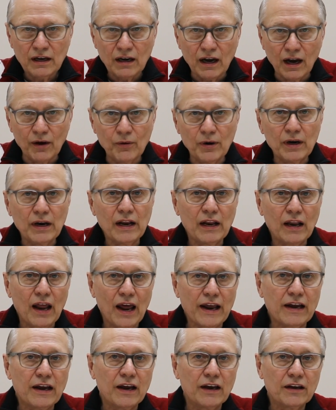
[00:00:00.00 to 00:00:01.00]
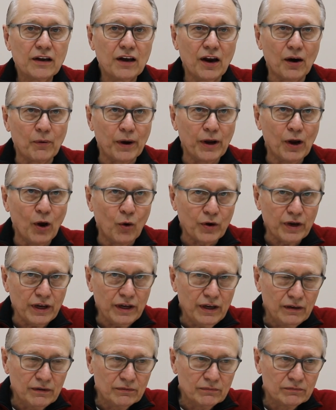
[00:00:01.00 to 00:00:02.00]
I really like
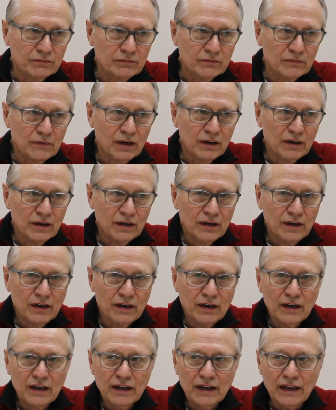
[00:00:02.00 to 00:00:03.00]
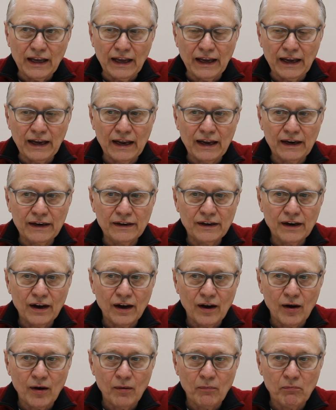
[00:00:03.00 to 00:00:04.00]
karaoke. And
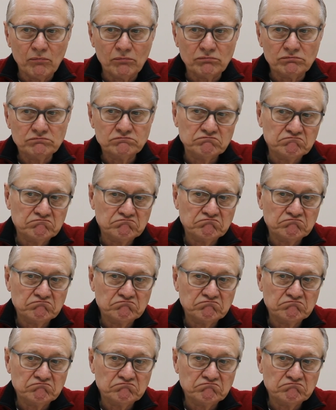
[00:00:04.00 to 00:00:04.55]
um,